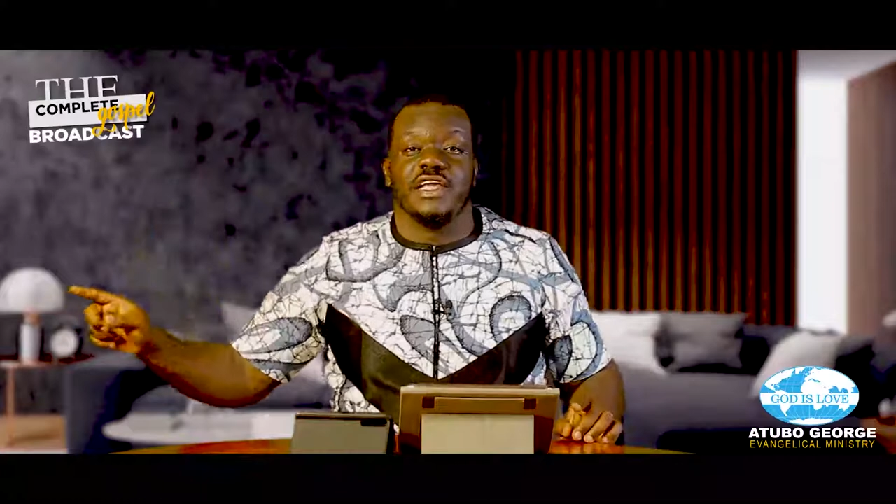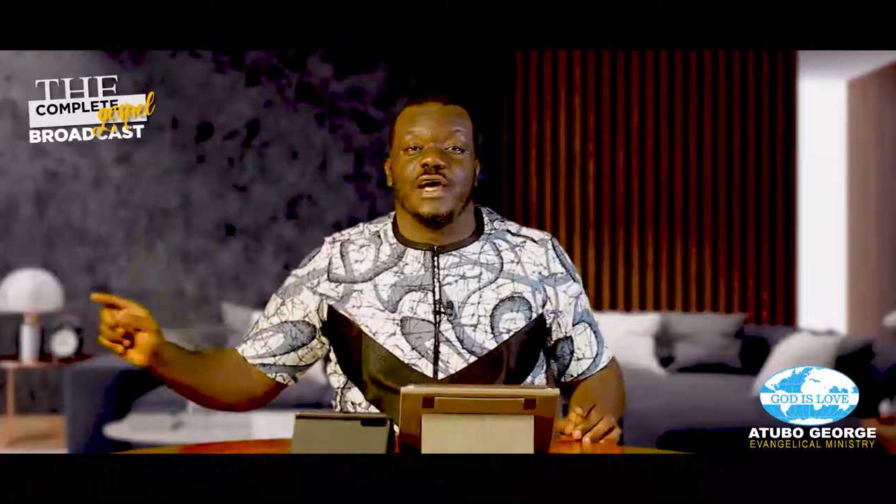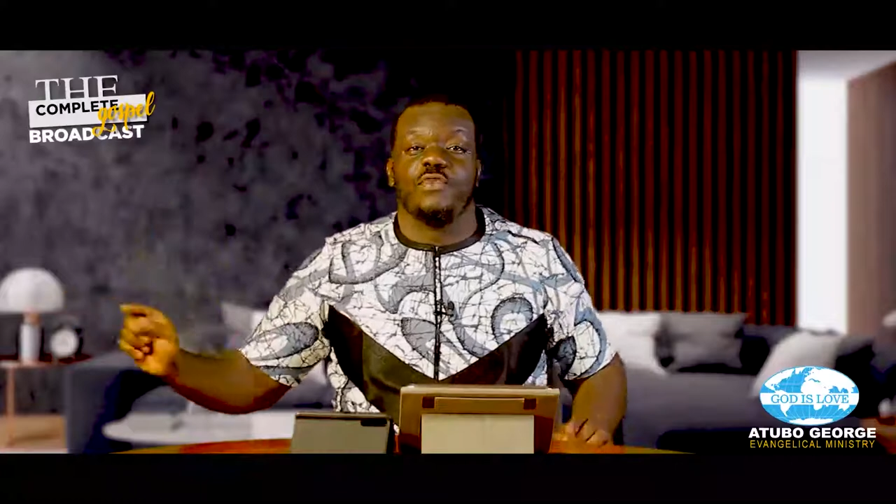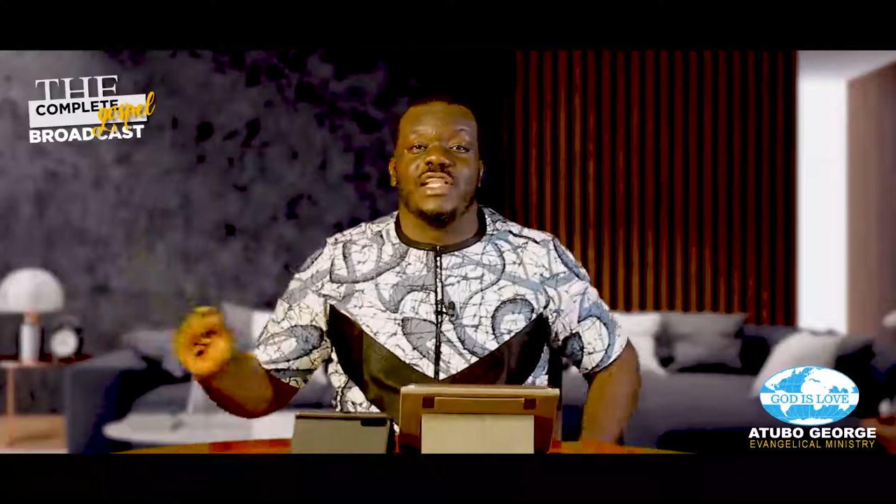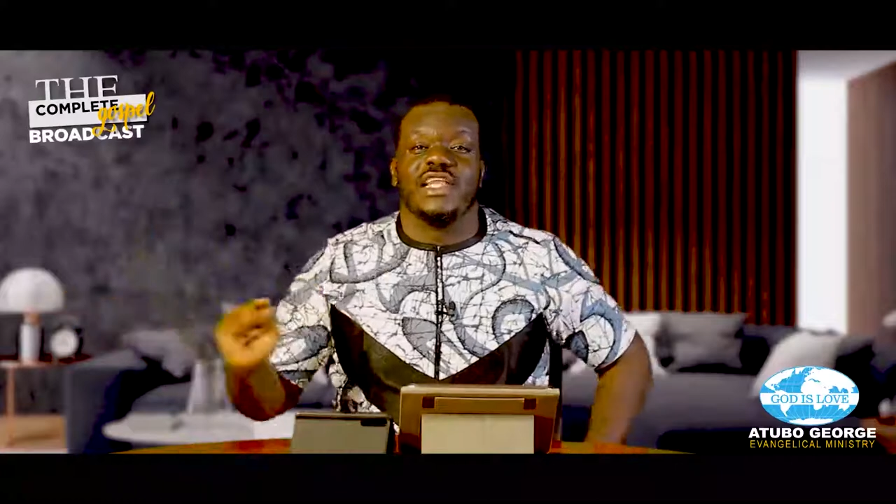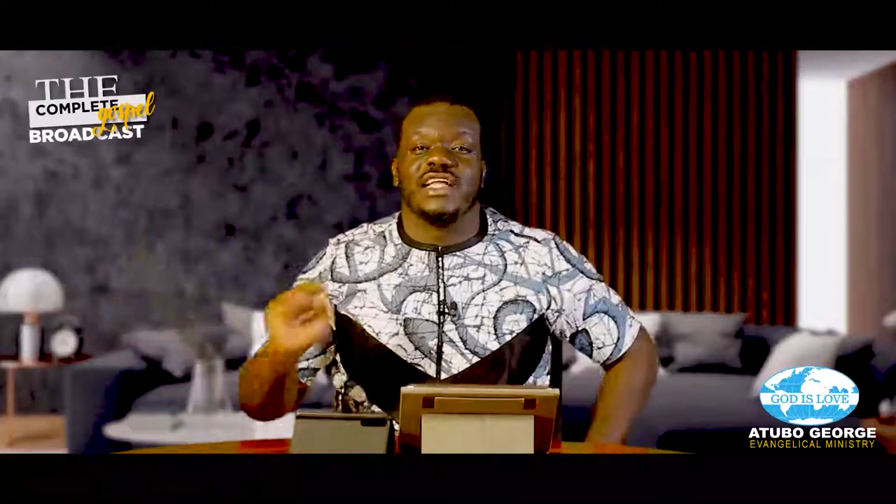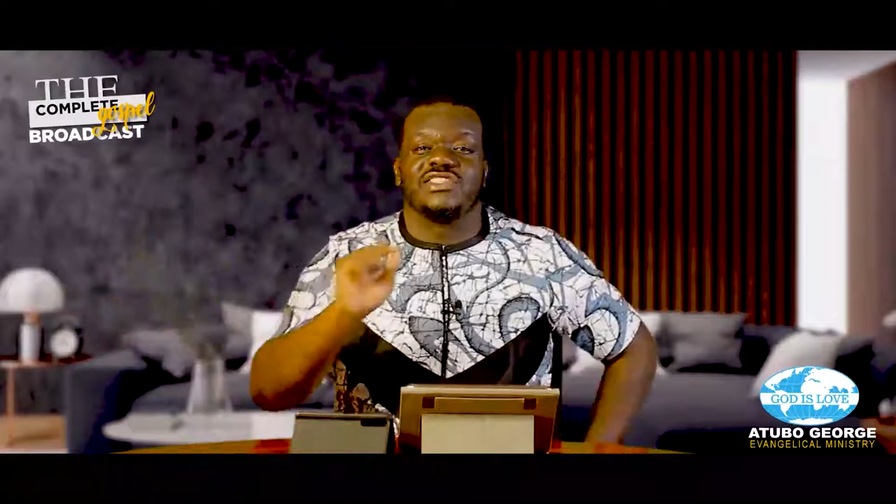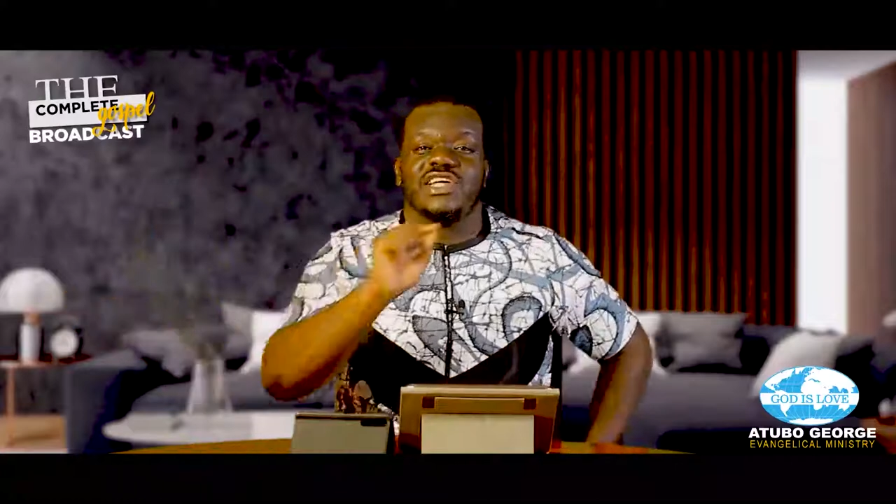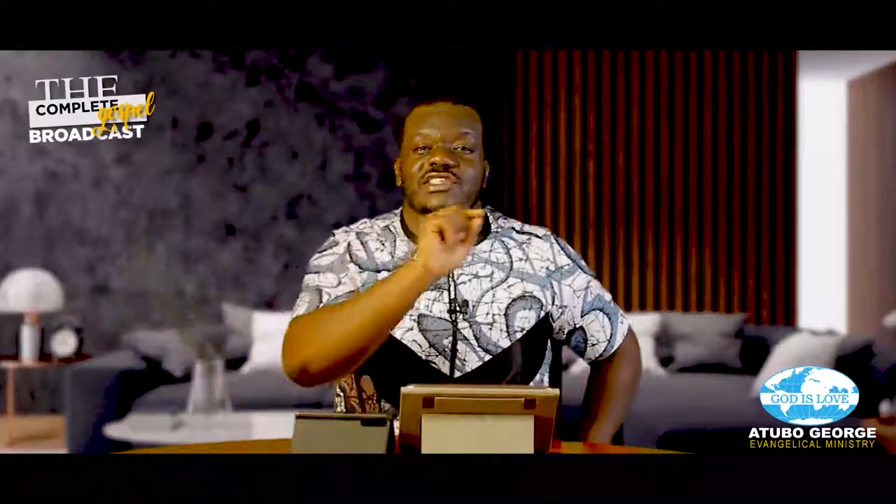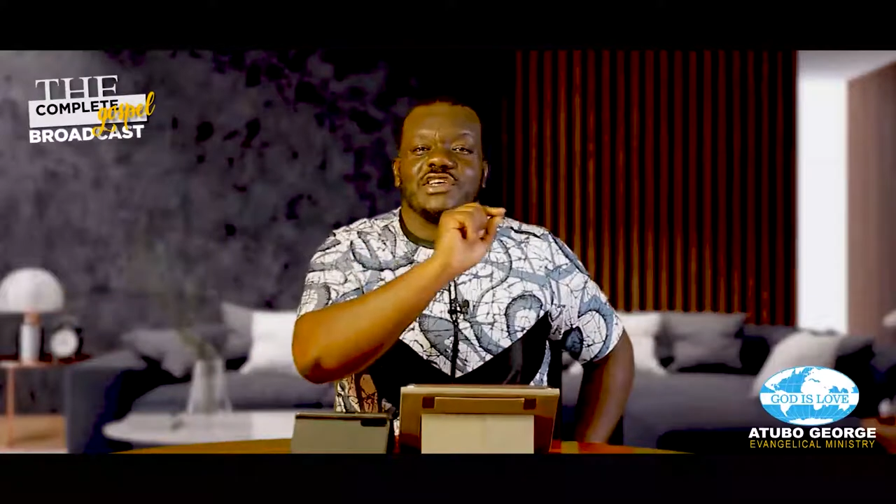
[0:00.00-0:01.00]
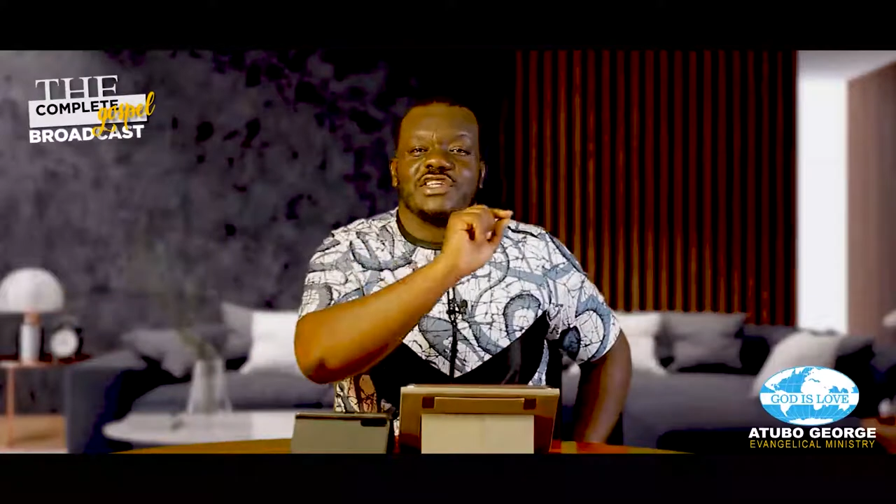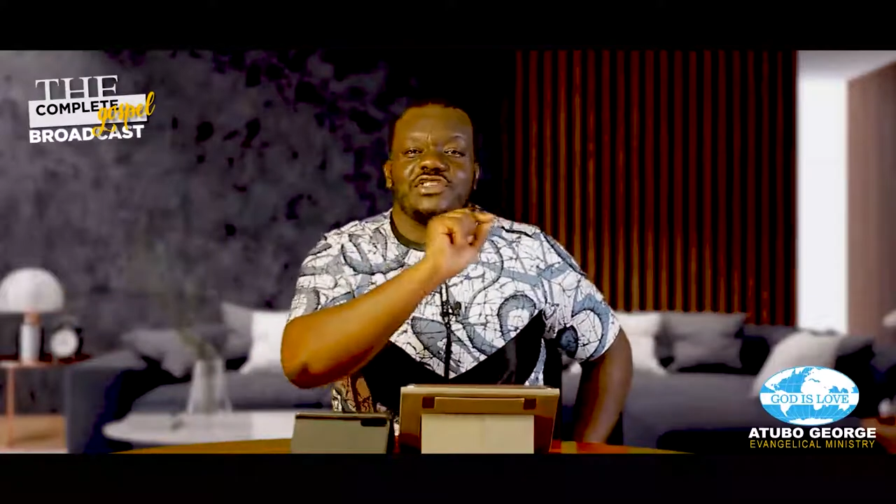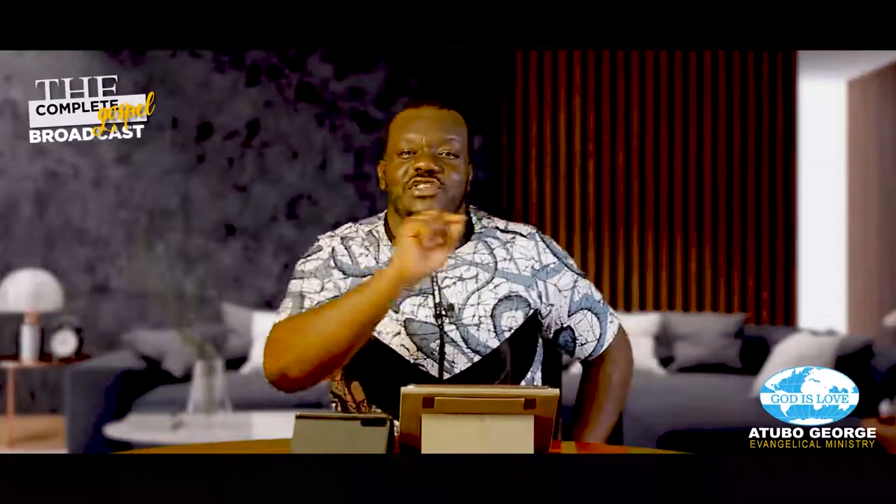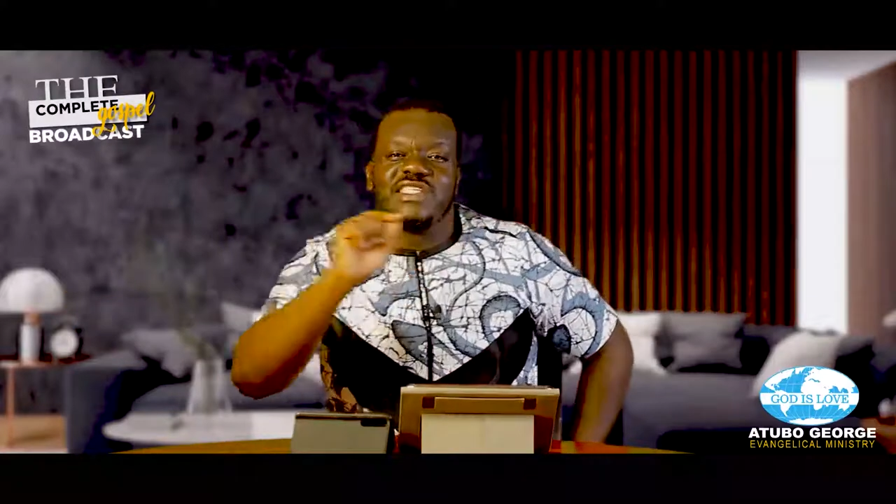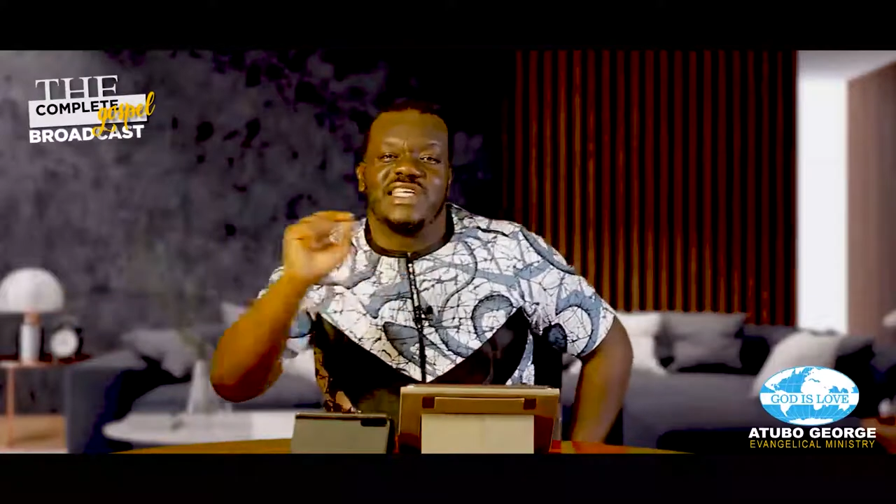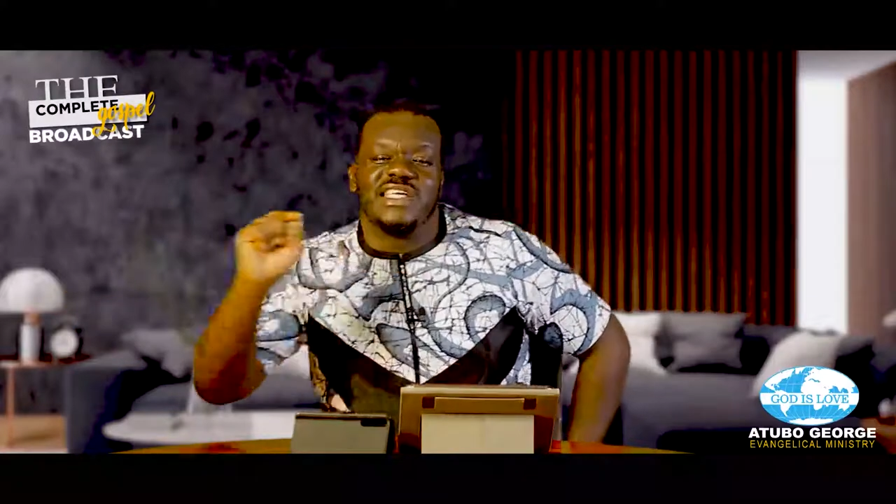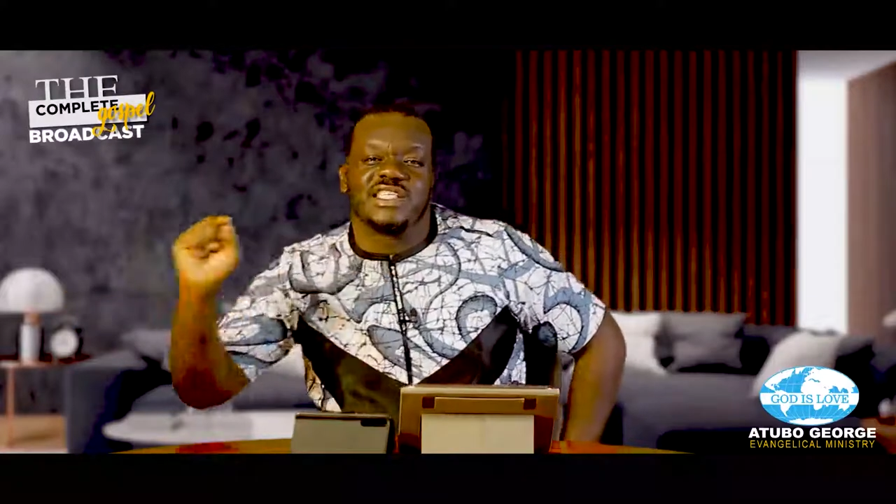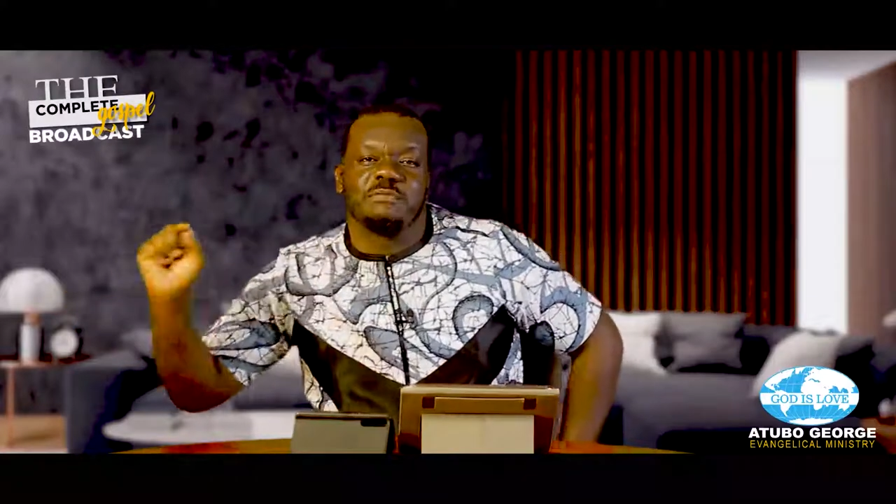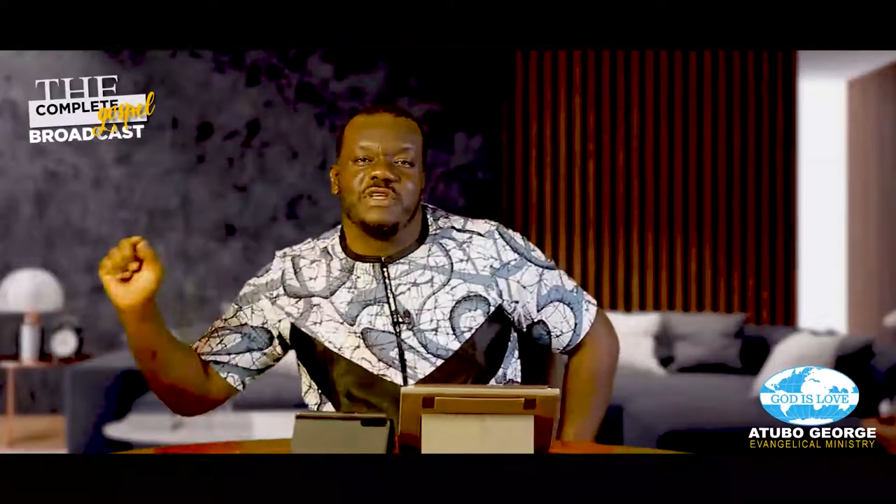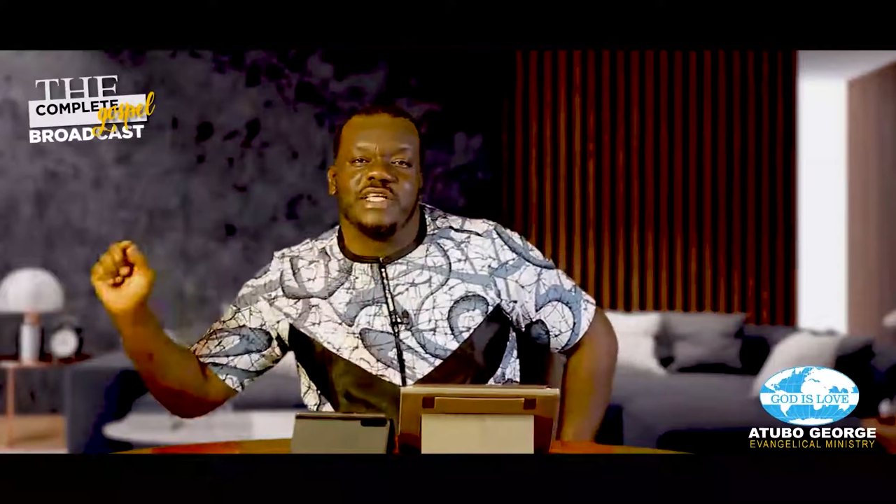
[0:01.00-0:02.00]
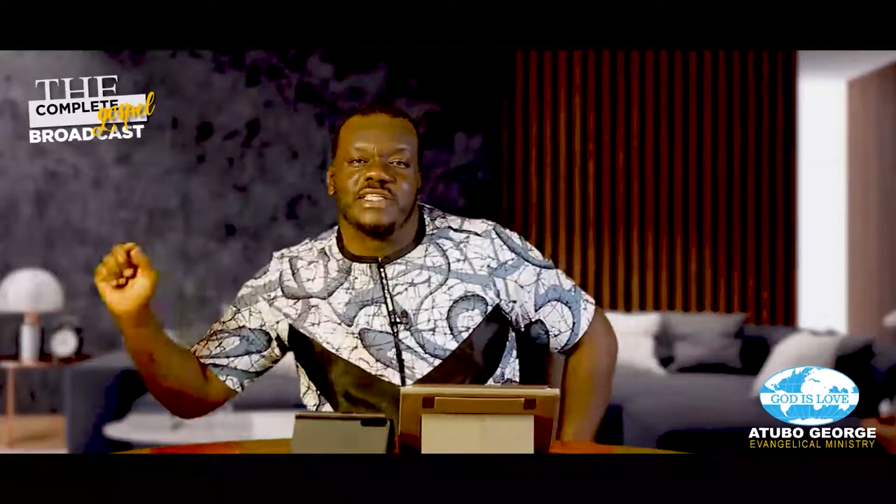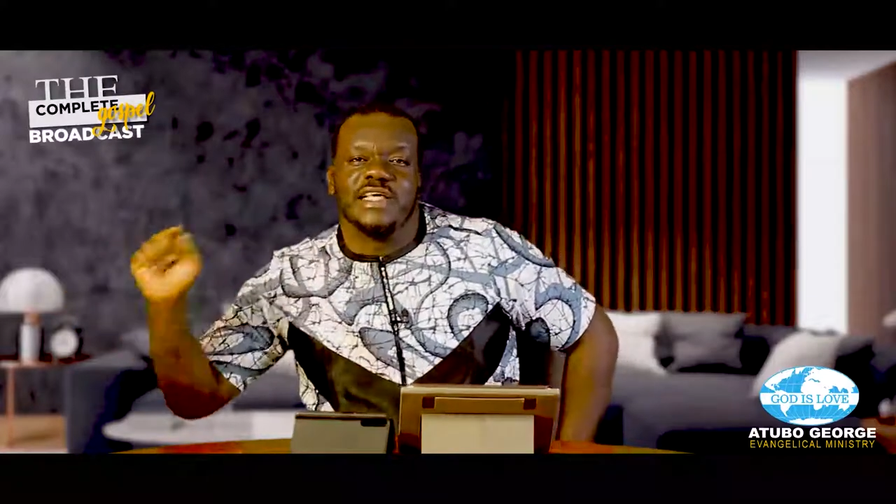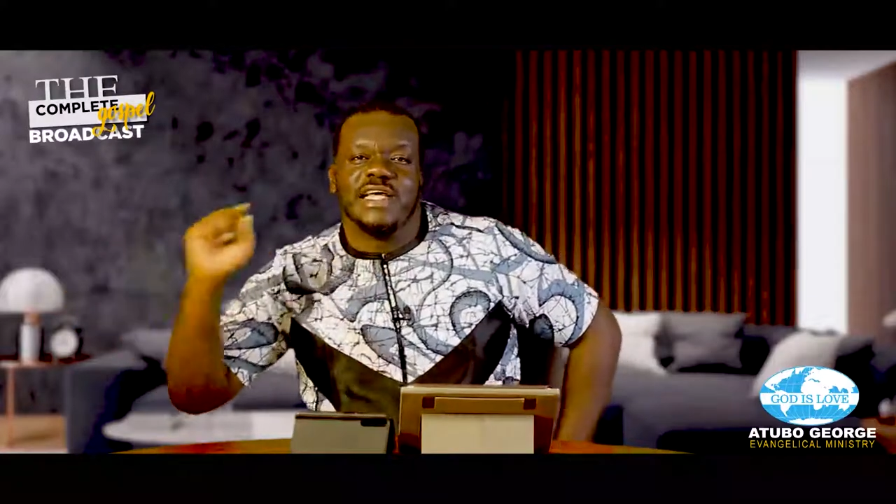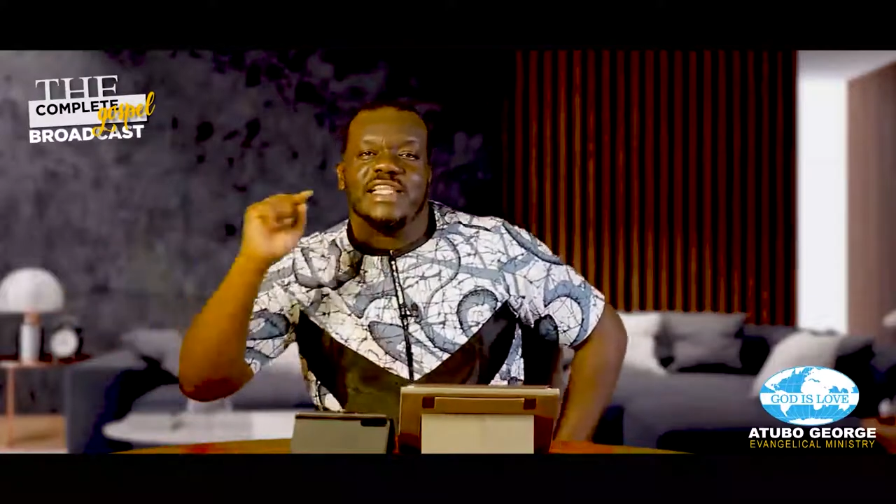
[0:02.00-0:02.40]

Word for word: Now, when that transaction takes place,